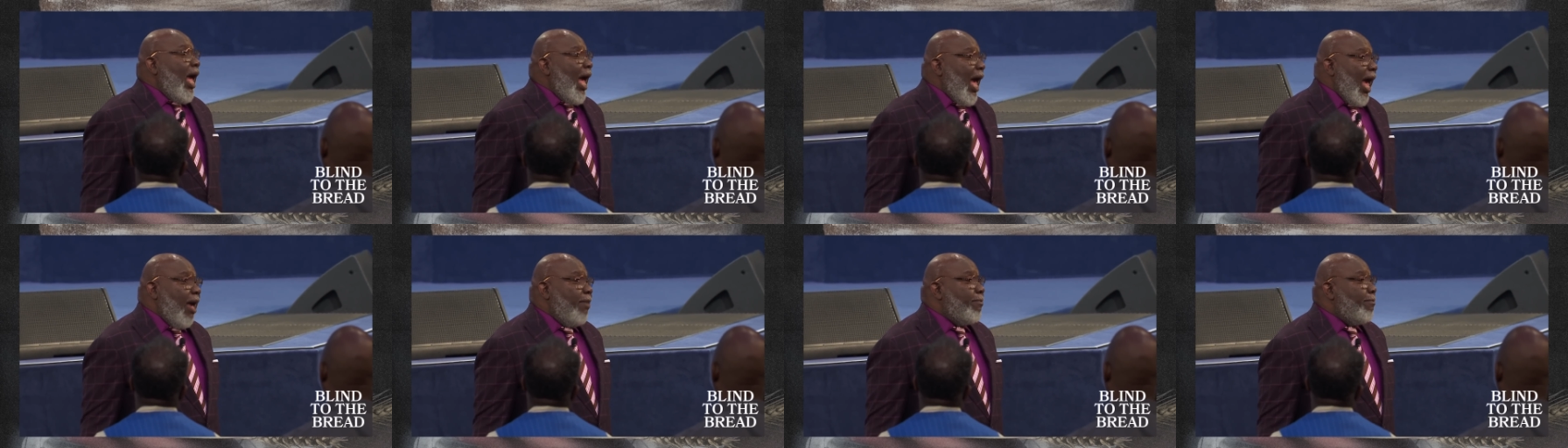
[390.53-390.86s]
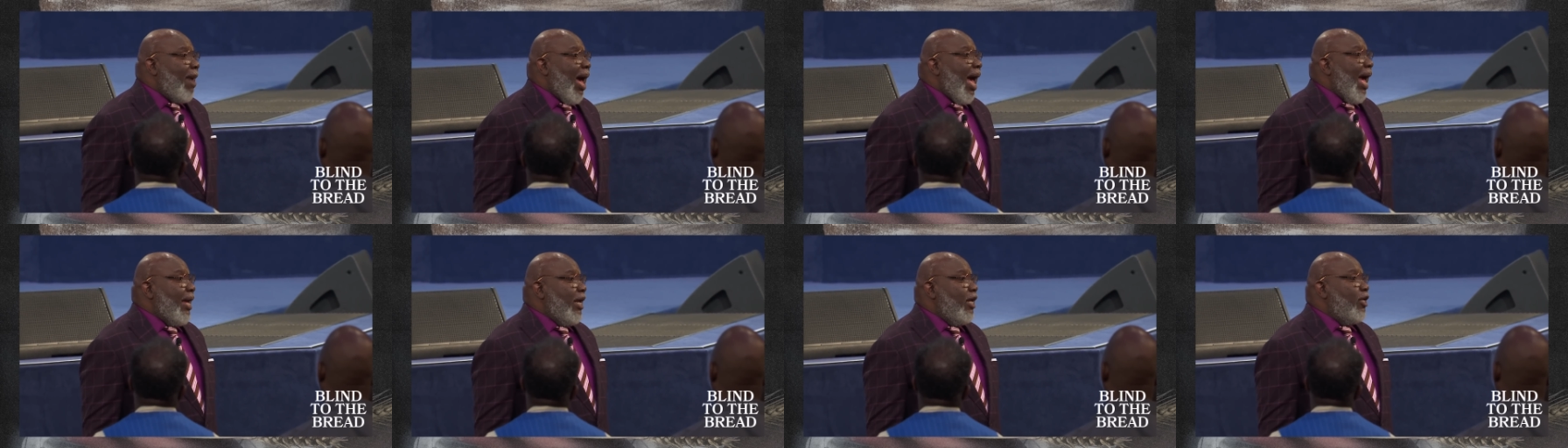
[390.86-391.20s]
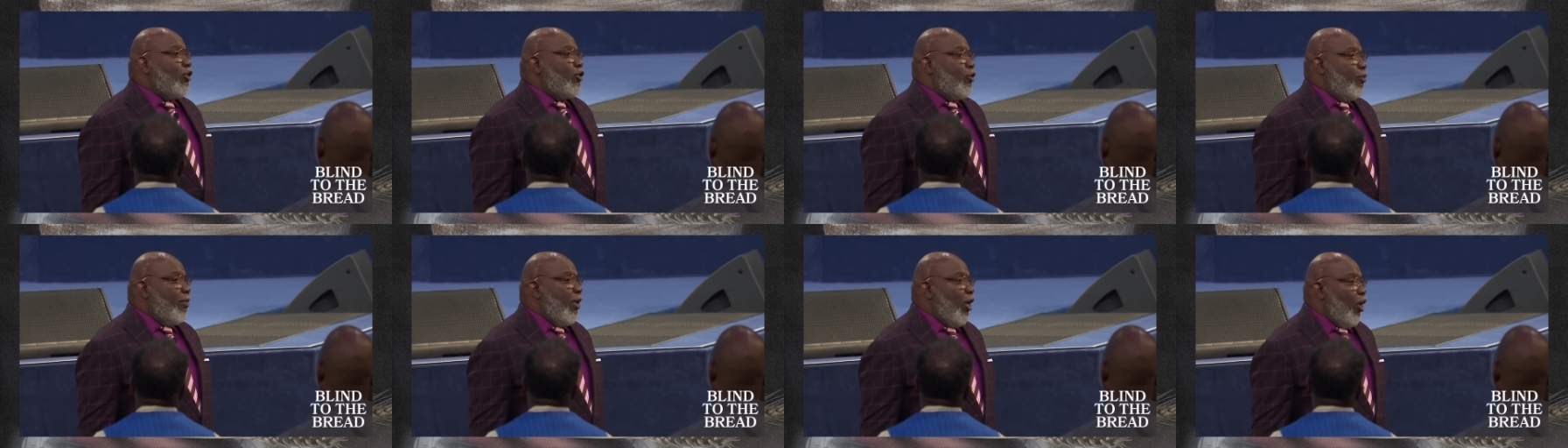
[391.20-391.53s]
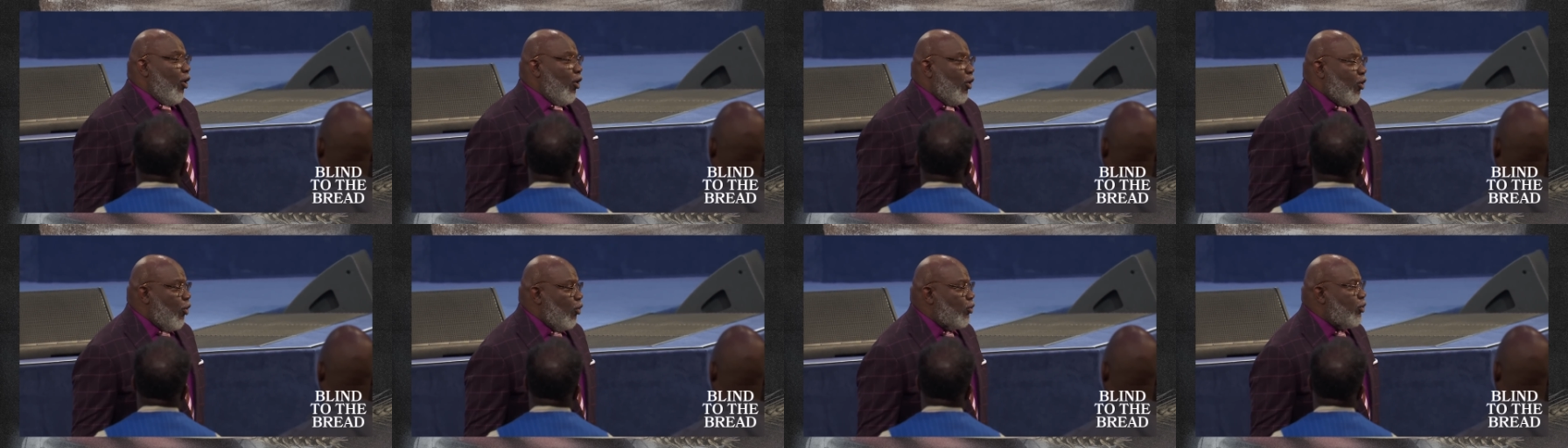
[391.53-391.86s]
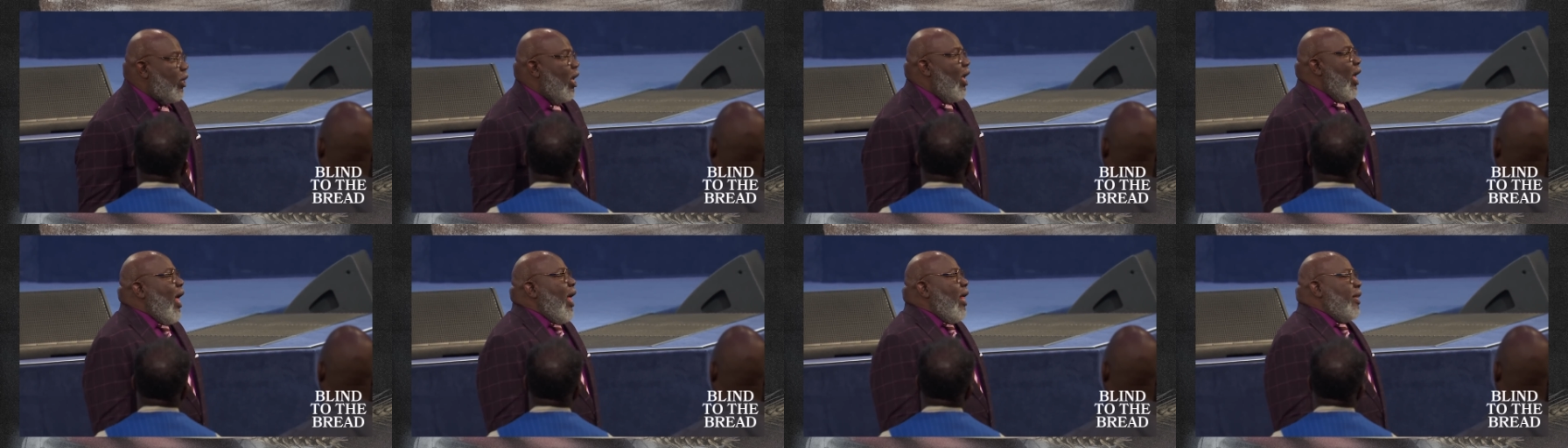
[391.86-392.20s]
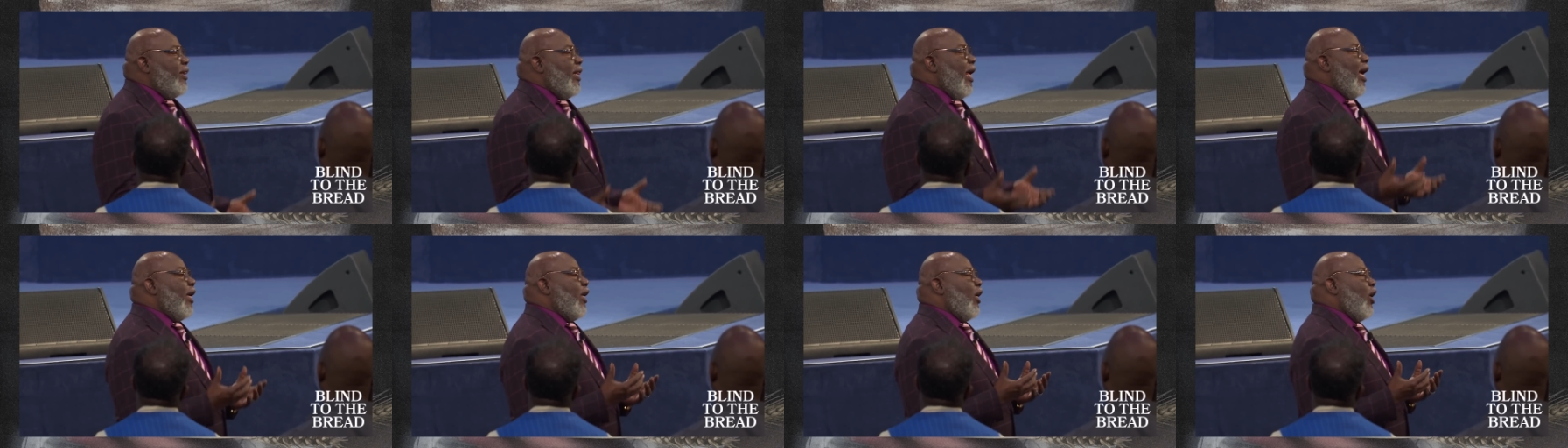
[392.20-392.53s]
and by His miracles.
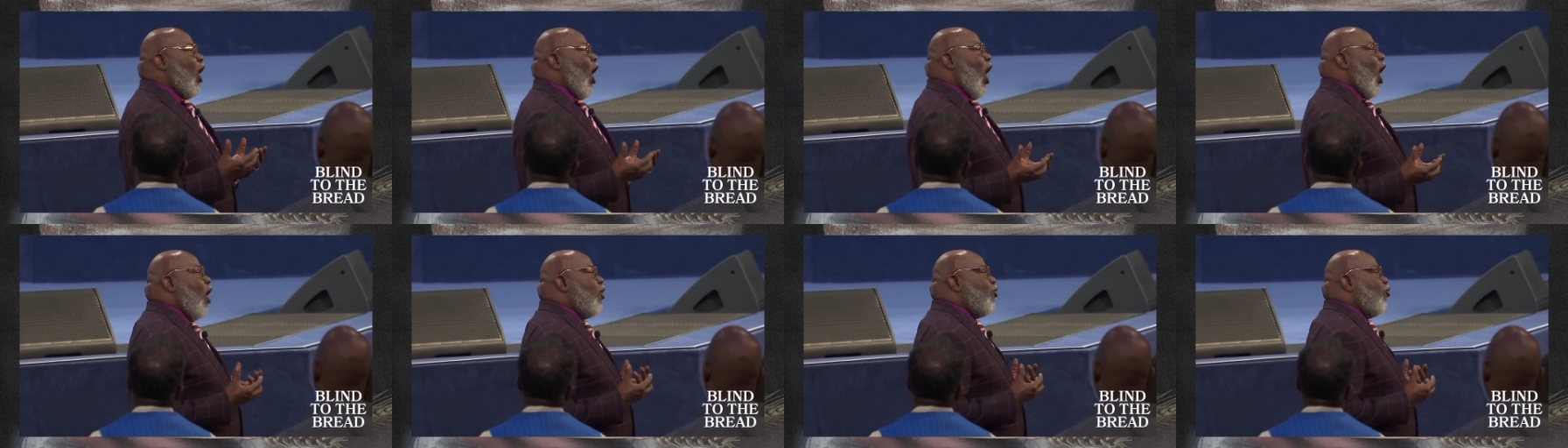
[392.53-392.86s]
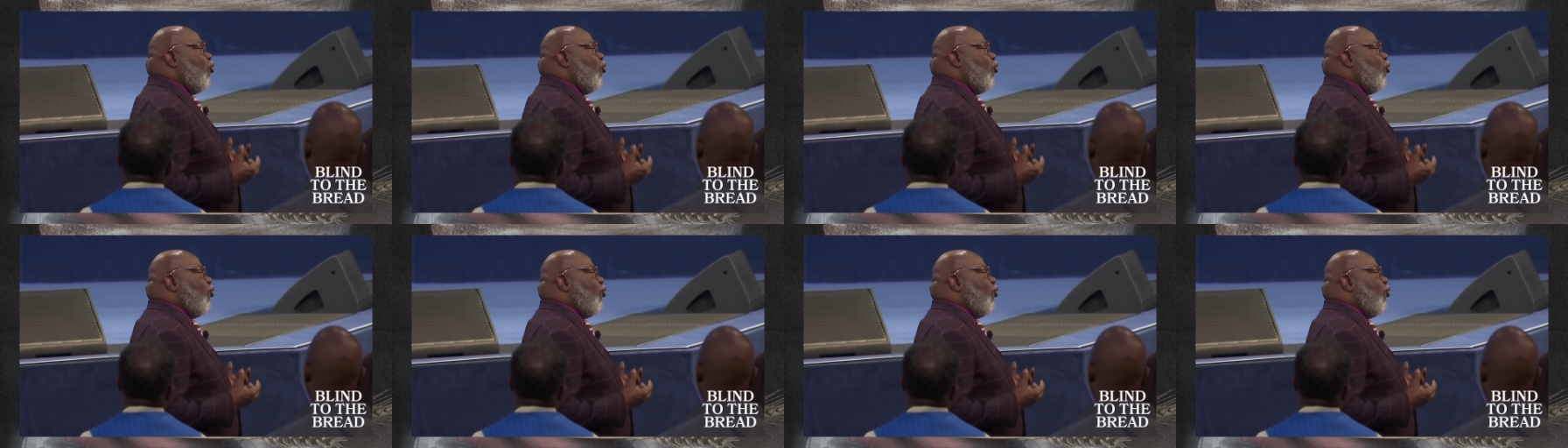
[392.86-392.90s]
That God